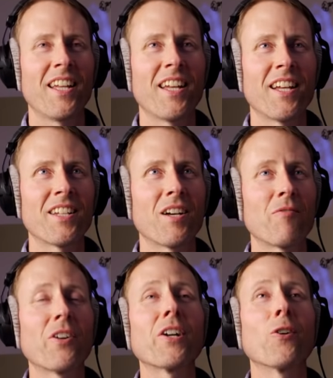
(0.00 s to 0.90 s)
and uh,
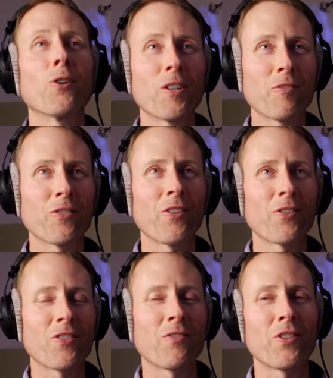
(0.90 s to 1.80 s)
very early for
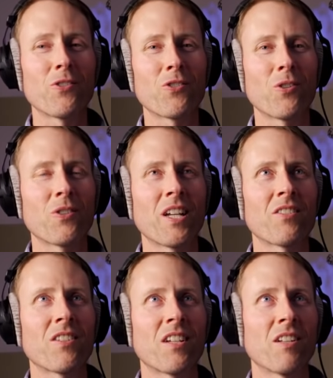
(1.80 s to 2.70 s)
others of you. So
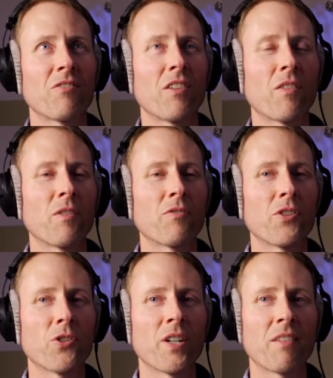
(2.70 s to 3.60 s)
thanks again for everyone for
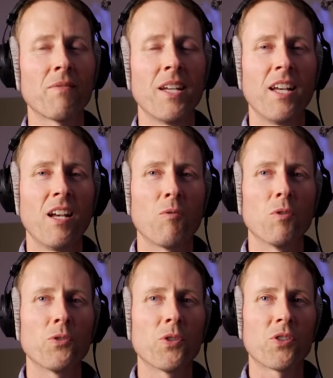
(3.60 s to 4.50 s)
joining.
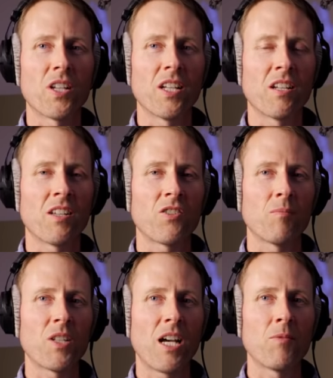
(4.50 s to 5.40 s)
We'll do this again
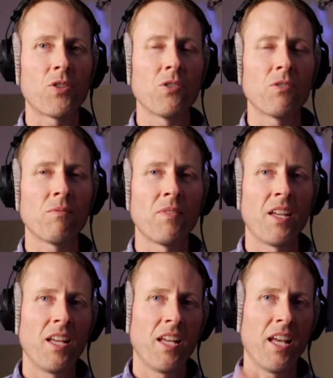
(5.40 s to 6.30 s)
sometime soon.
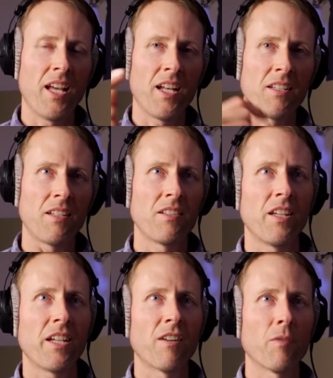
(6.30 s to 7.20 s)
And
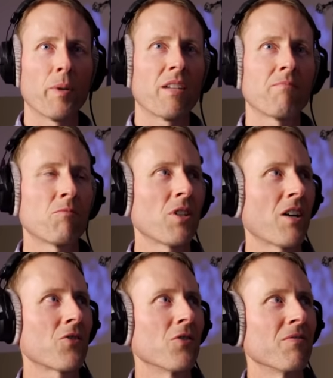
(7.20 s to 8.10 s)
take care, everybody.
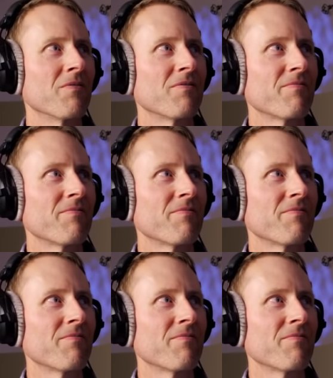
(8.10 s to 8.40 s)
Talk soon.